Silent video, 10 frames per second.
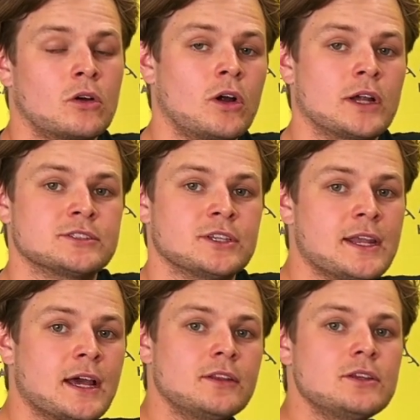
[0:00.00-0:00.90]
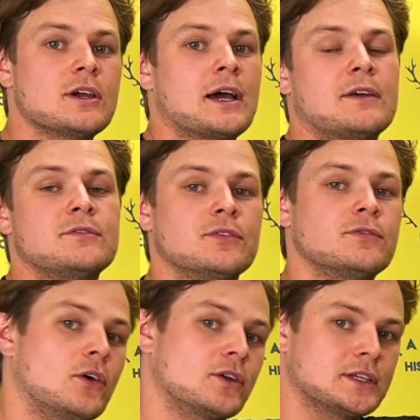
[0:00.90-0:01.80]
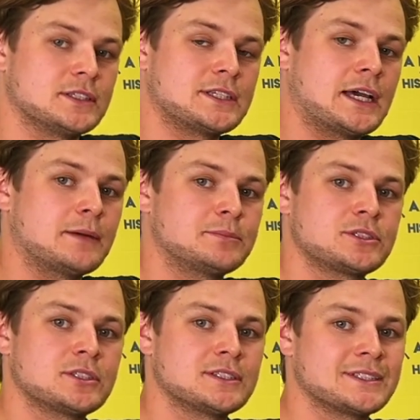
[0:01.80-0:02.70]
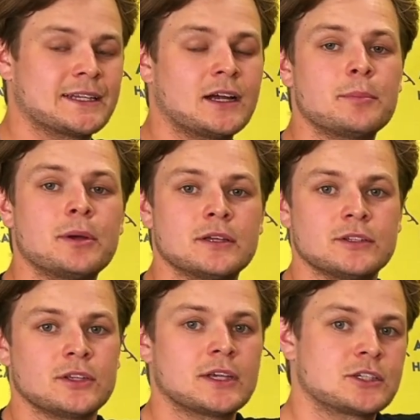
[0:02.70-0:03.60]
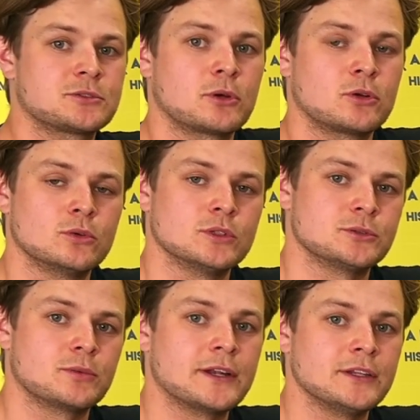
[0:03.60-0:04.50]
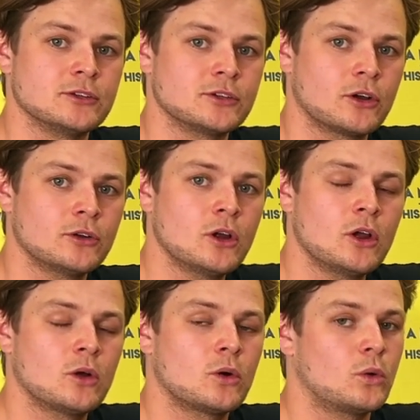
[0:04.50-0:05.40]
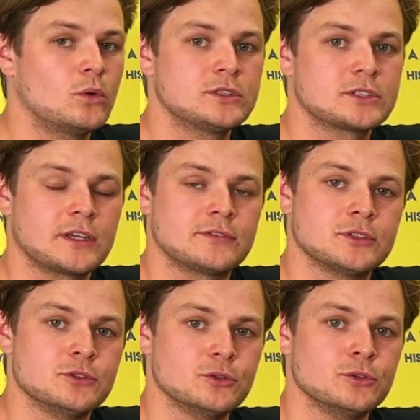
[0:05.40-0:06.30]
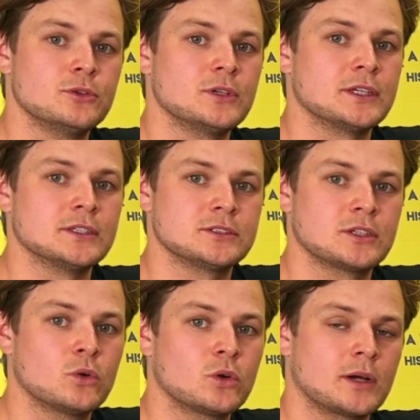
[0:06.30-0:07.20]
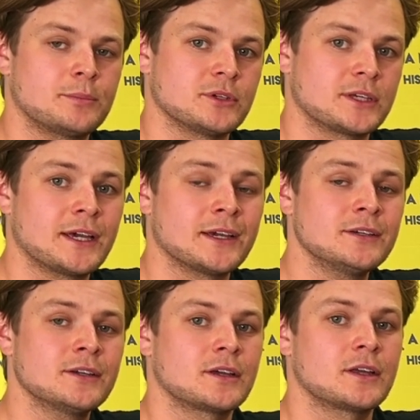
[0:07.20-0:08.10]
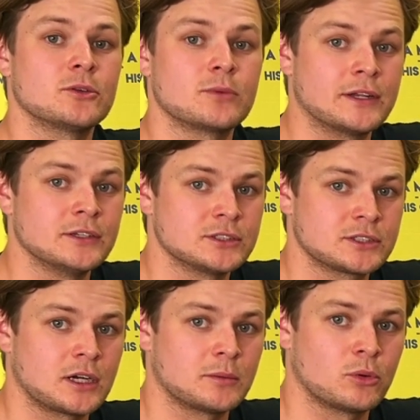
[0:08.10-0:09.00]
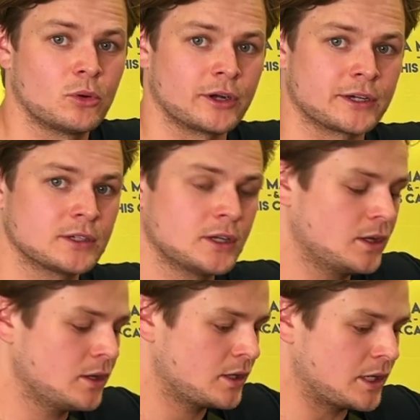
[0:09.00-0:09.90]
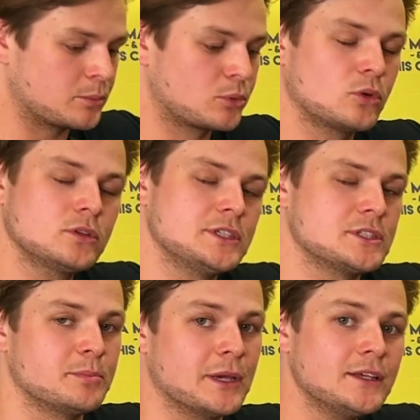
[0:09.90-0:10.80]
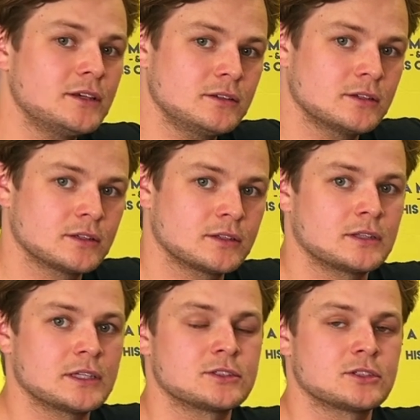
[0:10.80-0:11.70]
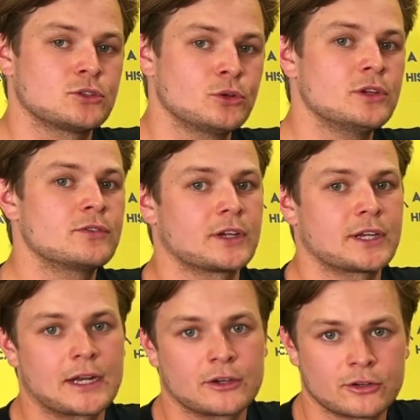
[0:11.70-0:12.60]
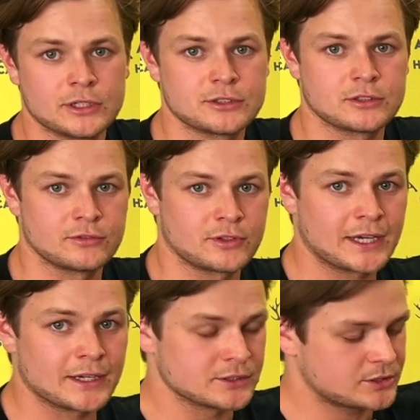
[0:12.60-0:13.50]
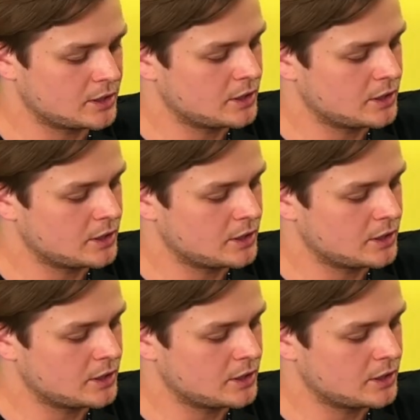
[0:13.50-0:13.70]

right, so now that you have your font and taps set up and your gas bottle is ready to go, all that's left to do is hook up your keg and you're ready to start pouring. Now, broadly speaking, there's two different categories of kegs.